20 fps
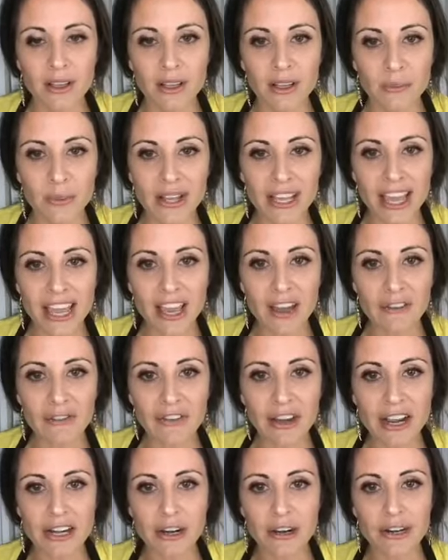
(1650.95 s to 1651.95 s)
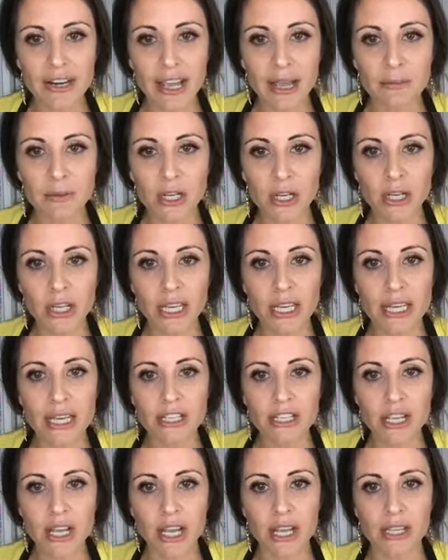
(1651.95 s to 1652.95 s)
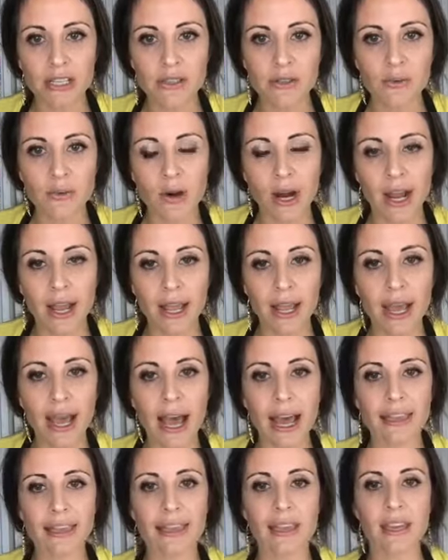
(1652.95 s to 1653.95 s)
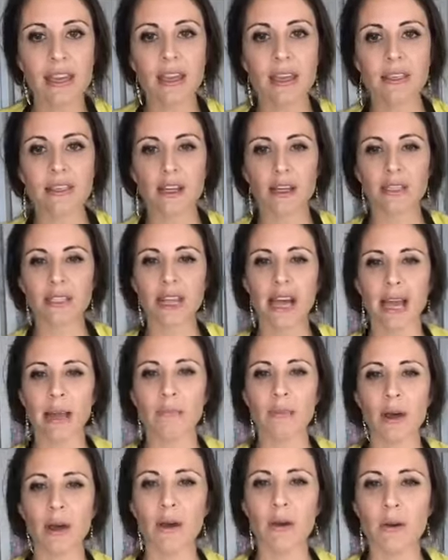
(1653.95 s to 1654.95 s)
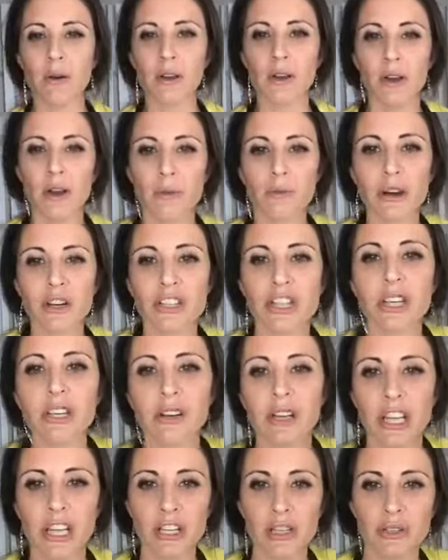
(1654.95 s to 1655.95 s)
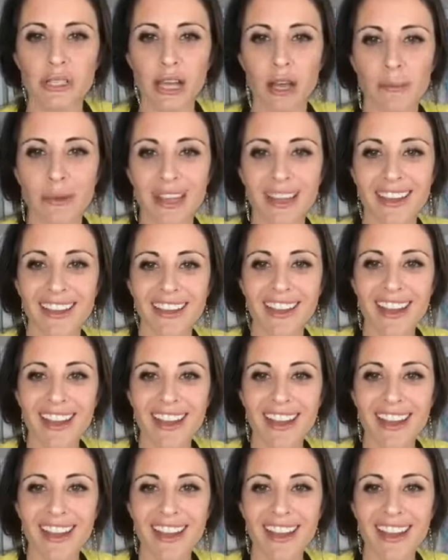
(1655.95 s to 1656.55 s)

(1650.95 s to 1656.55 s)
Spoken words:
We can't find our names on keychains, right? I think, is there a typo? Marshall, can you tell me?